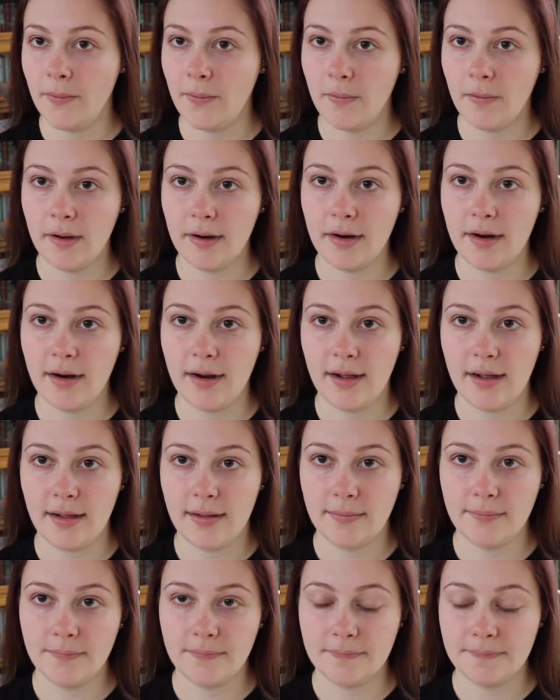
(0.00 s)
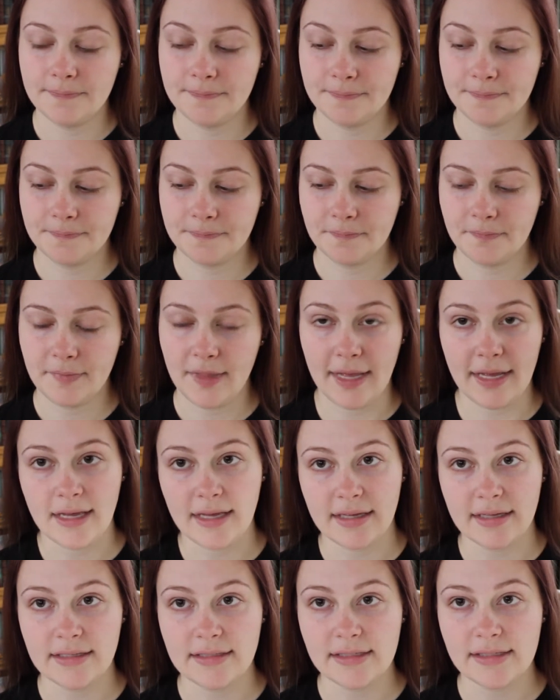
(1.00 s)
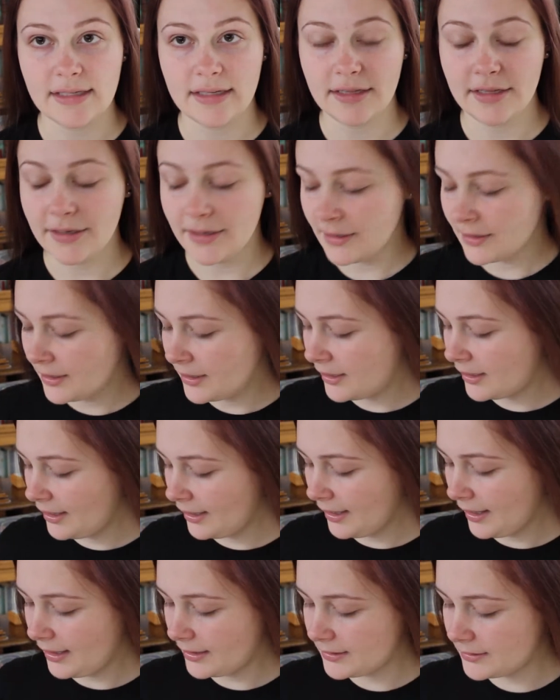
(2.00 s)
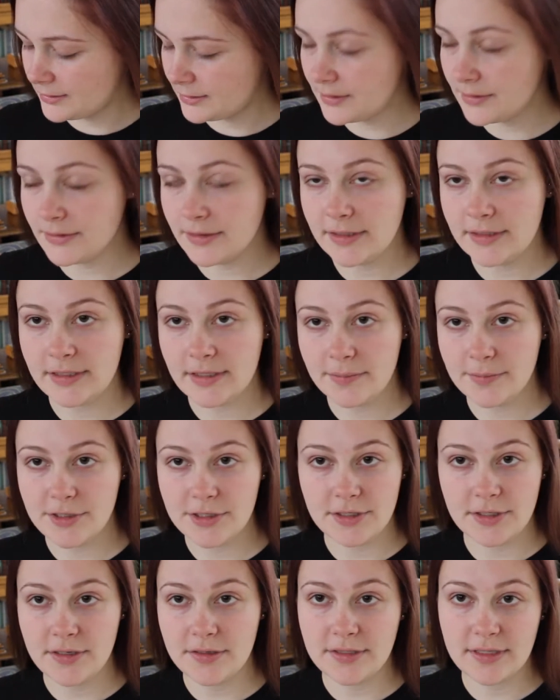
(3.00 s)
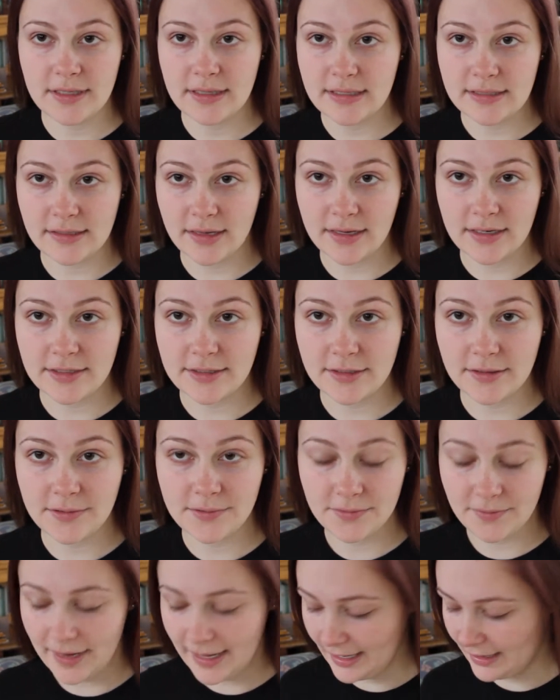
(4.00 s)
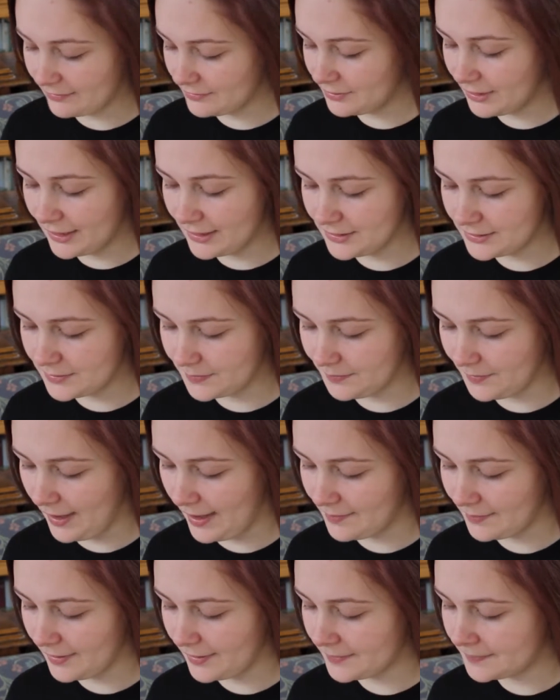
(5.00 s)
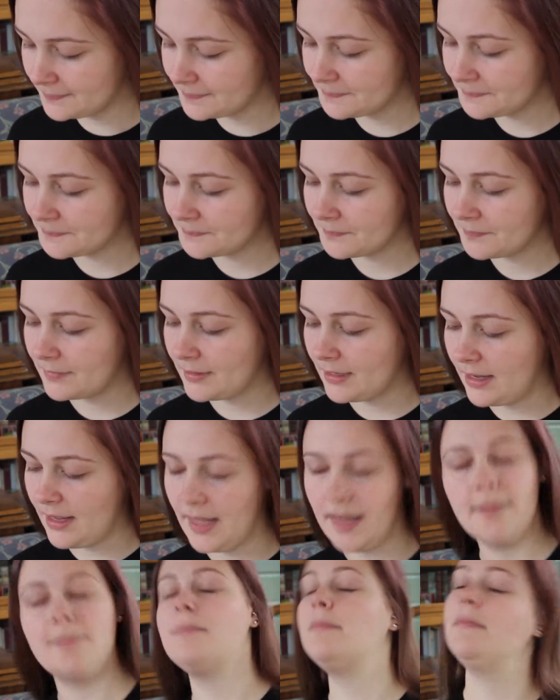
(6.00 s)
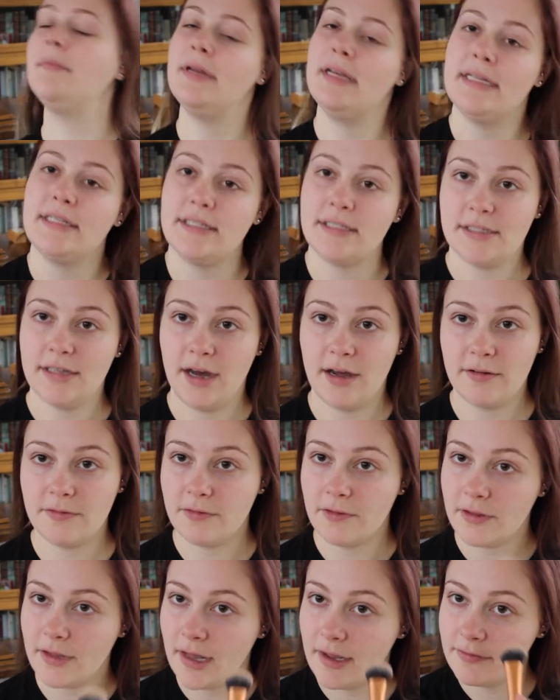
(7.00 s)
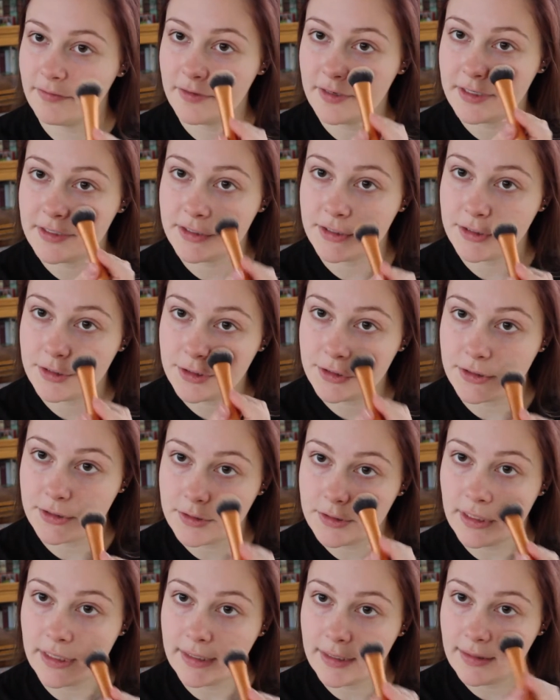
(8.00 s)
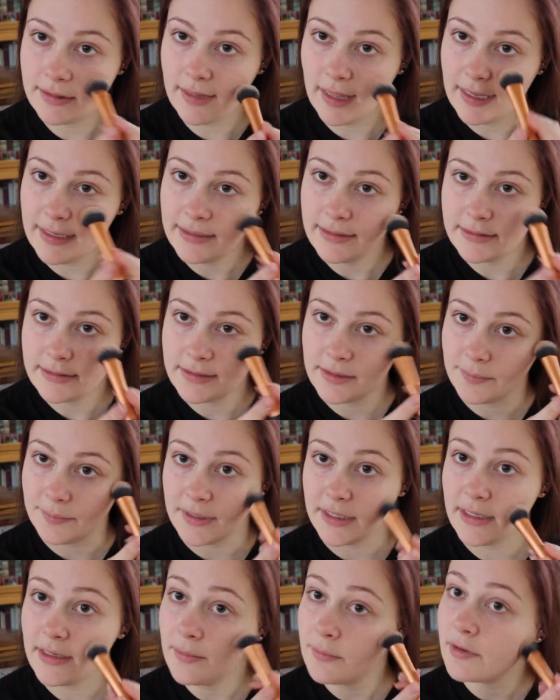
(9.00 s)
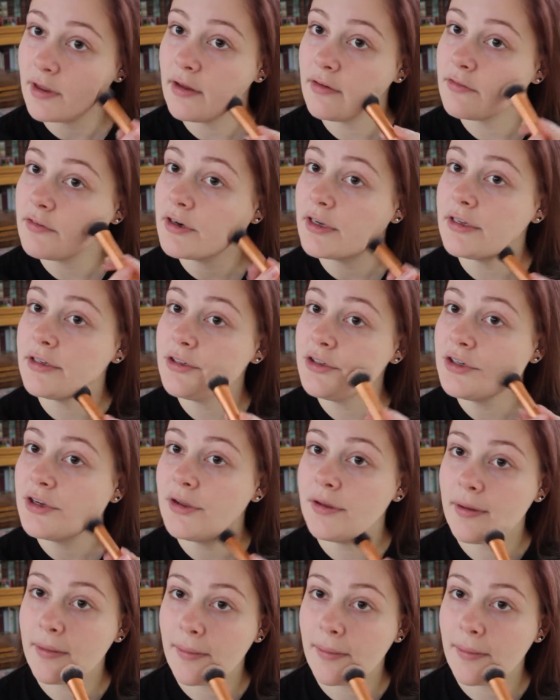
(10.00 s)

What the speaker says: or like a concealer. So since I'm just using this on its own right after I use a primer, it's not full coverage. It's just like a light to medium coverage.